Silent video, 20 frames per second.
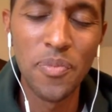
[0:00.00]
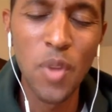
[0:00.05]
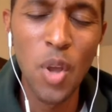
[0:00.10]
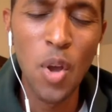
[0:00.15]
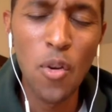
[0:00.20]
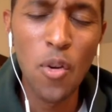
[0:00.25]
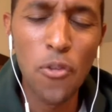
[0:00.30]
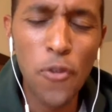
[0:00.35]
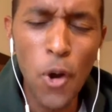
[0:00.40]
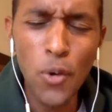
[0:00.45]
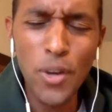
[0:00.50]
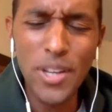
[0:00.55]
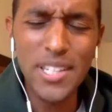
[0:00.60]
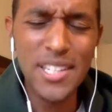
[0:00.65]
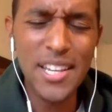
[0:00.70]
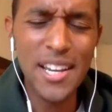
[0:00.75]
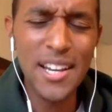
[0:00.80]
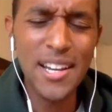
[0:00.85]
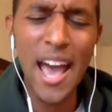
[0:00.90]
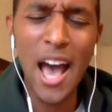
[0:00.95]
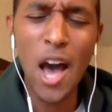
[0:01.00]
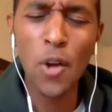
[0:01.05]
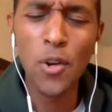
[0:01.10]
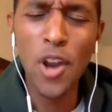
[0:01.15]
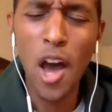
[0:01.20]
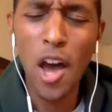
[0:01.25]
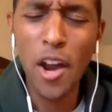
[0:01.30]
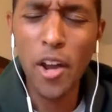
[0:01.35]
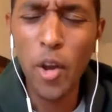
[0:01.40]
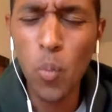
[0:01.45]
Focusing now
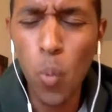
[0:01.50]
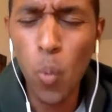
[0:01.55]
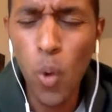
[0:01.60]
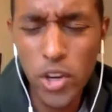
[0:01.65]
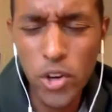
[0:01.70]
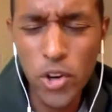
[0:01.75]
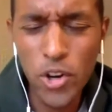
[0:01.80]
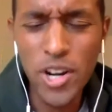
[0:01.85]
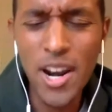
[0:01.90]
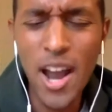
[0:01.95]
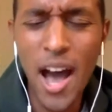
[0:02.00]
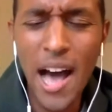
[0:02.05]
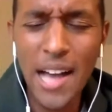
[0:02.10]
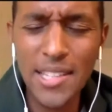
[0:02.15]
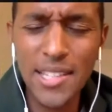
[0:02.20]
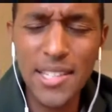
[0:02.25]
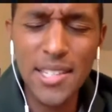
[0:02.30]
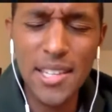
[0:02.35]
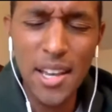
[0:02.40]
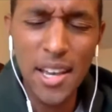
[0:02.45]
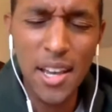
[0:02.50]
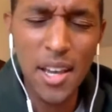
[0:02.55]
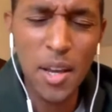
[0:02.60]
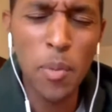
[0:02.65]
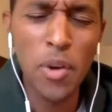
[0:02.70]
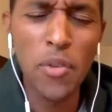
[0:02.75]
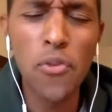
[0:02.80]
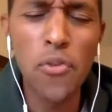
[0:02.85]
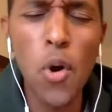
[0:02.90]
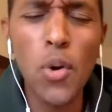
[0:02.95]
not on what you're not seeing,
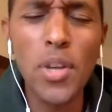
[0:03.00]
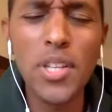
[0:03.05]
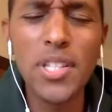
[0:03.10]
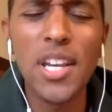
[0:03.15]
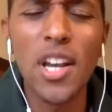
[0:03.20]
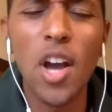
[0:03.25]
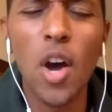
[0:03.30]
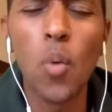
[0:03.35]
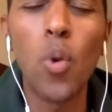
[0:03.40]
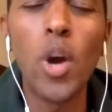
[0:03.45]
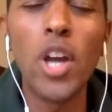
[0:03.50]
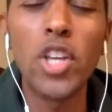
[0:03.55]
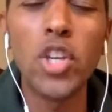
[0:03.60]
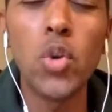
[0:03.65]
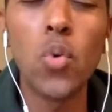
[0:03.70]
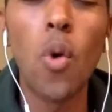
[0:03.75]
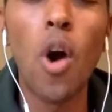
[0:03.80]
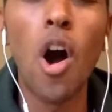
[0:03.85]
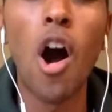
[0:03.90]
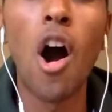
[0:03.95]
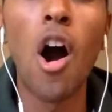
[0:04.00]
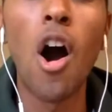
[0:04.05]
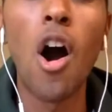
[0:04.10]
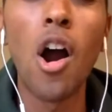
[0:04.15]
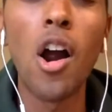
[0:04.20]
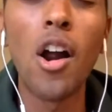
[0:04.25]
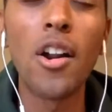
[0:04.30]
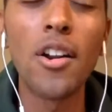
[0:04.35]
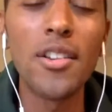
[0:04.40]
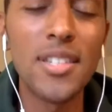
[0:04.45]
but focusing on what you
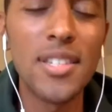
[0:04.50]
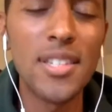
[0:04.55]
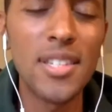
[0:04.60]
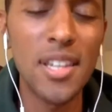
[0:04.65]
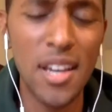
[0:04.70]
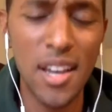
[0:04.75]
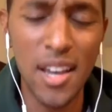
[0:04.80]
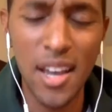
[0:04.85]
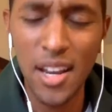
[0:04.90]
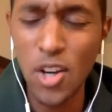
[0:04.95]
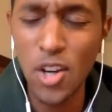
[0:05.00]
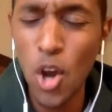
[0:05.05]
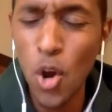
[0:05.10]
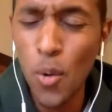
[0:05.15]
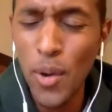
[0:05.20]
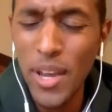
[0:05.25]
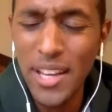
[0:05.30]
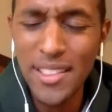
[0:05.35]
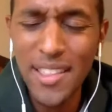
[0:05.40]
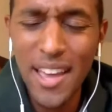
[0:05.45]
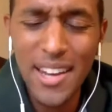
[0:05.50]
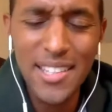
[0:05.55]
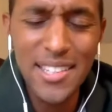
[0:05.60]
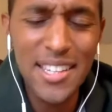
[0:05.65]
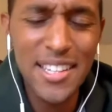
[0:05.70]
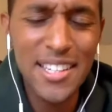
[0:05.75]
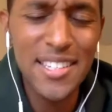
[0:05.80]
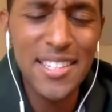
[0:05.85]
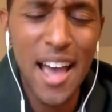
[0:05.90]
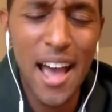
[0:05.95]
are seeing, knowing that
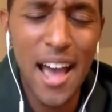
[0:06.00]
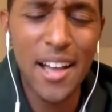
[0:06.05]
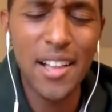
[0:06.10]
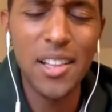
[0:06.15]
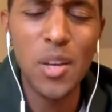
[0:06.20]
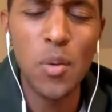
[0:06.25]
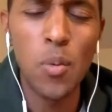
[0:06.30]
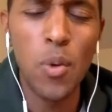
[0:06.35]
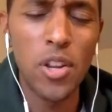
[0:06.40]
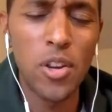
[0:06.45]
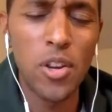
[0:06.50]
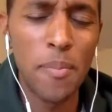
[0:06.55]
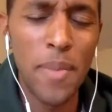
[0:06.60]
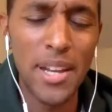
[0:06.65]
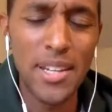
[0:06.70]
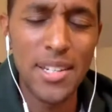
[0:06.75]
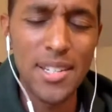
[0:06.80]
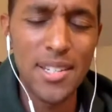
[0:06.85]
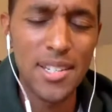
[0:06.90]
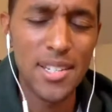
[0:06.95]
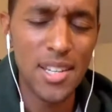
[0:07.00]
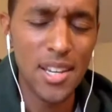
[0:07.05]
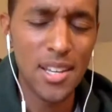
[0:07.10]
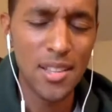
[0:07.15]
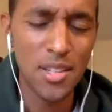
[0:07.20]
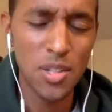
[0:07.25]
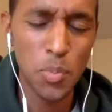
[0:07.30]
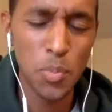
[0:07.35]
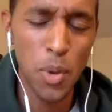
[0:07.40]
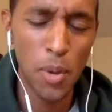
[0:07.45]
it's exactly what you're meant to see
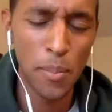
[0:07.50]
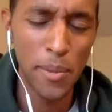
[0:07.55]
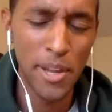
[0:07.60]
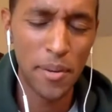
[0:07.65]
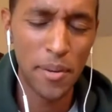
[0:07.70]
in this moment.